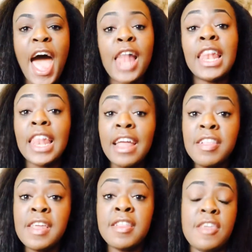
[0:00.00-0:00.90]

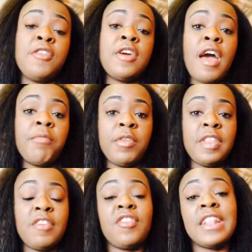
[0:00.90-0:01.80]
Let's continue the
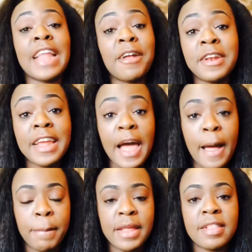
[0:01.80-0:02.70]
conversation down in the
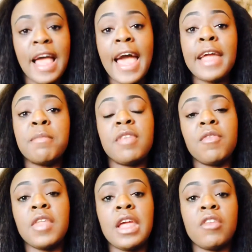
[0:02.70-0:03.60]
comments. I am
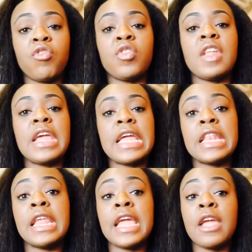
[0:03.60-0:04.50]
definitely interested
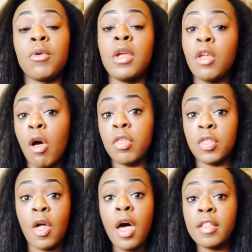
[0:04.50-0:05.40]
in hearing y'all's
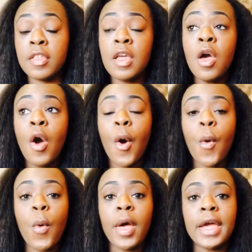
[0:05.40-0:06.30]
thoughts
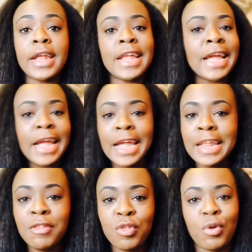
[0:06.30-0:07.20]
on
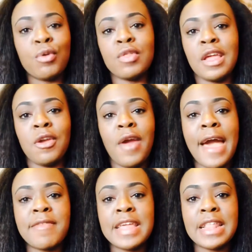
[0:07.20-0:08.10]
any struggles that you're
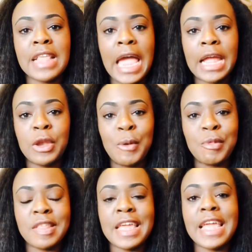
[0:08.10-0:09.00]
having in
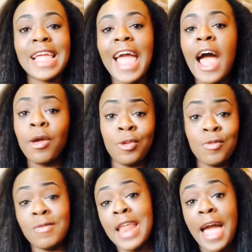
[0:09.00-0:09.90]
diagnosing, how
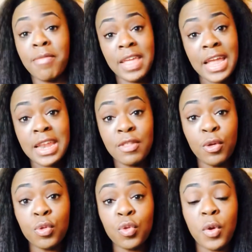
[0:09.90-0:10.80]
you've navigated
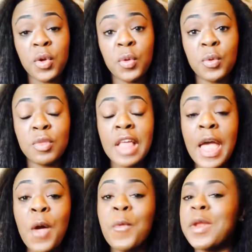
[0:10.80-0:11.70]
those struggles.
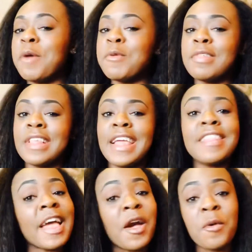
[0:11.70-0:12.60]
What I will say
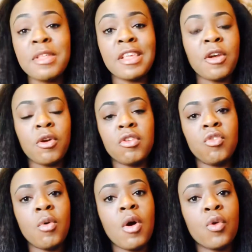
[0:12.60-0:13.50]
is I always encourage
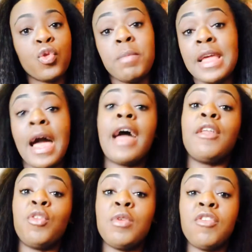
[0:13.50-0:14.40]
you all to be
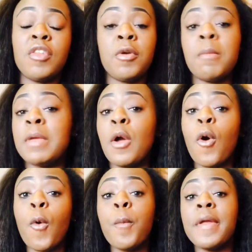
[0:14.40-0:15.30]
kind to each other and be
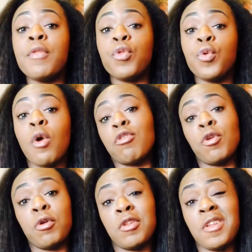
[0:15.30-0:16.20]
open to
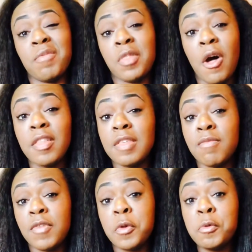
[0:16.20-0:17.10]
alternative thoughts
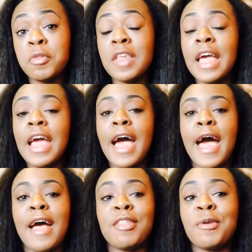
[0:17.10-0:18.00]
and views.
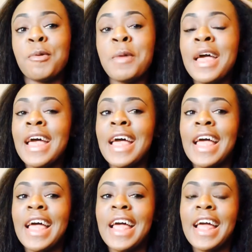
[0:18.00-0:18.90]
So
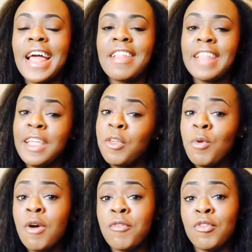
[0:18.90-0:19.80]
thank
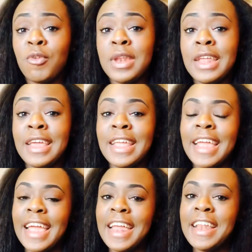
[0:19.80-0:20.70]
you all for joining
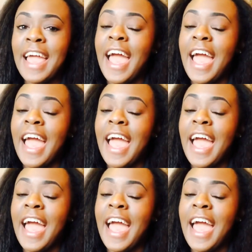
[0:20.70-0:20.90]
again.